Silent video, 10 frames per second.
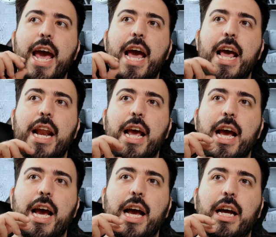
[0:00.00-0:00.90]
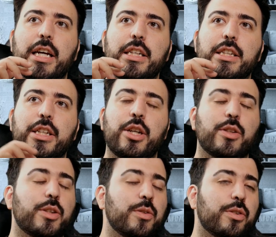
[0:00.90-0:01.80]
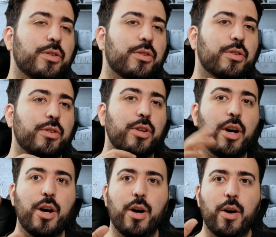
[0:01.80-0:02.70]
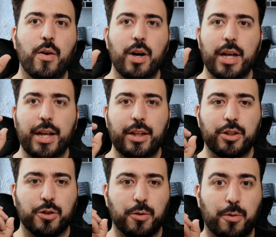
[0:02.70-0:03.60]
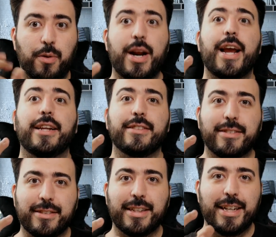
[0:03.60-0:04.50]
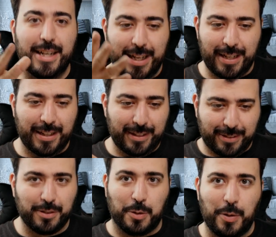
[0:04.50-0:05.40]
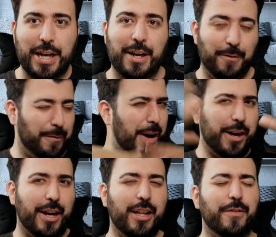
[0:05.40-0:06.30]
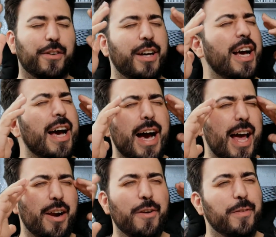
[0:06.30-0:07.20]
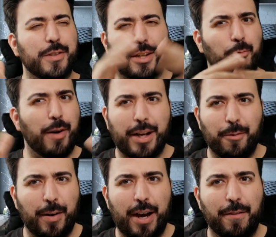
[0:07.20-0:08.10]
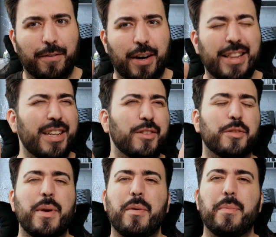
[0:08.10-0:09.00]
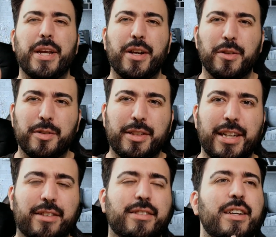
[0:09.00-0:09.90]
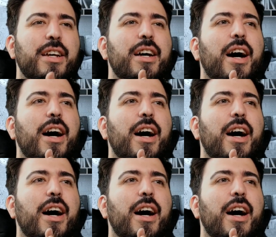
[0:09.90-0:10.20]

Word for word: and you know she was so entranced in this screen, very colorful. I don't know if it was like Wreck It Ralph or I think it was maybe Big Hero Six,